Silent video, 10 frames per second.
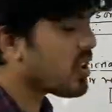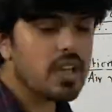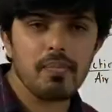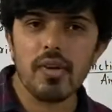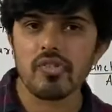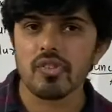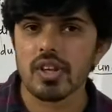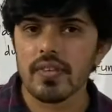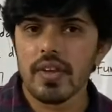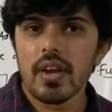
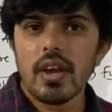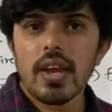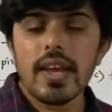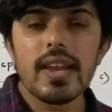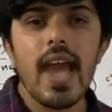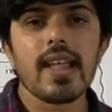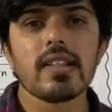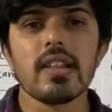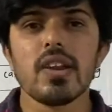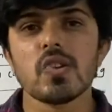capacity, in
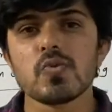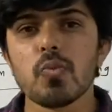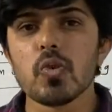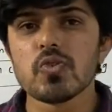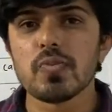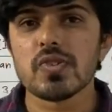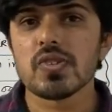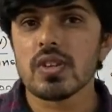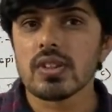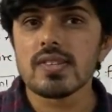athletes, sports
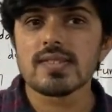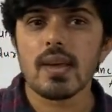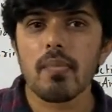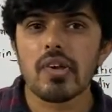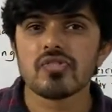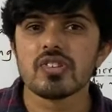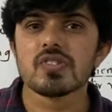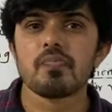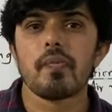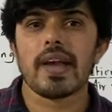person, this capacity
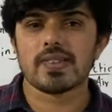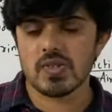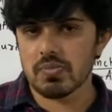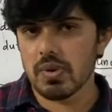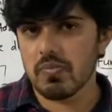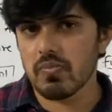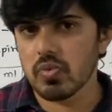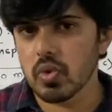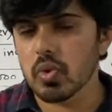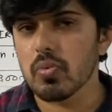is maximum.
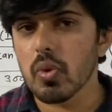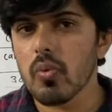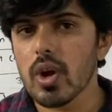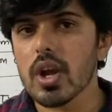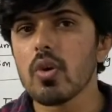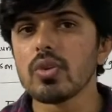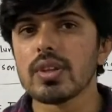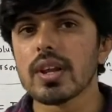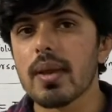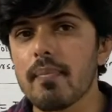Due to more workout,
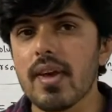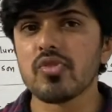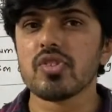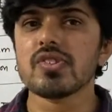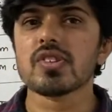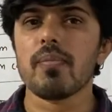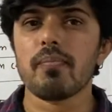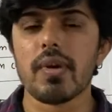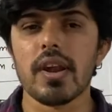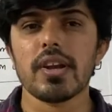their capacity is
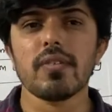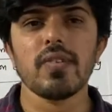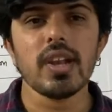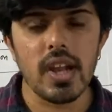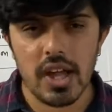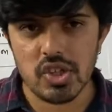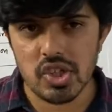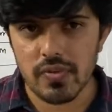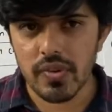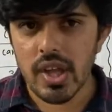comparatively larger.
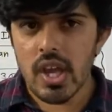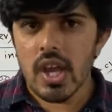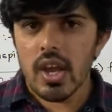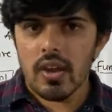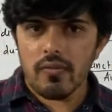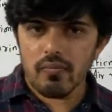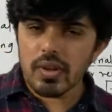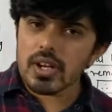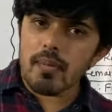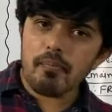
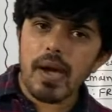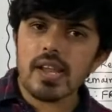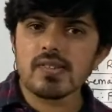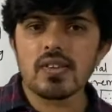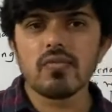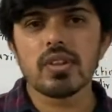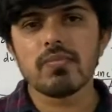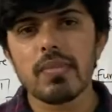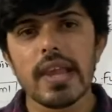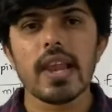In comparison with
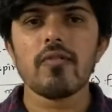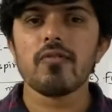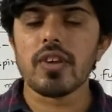male and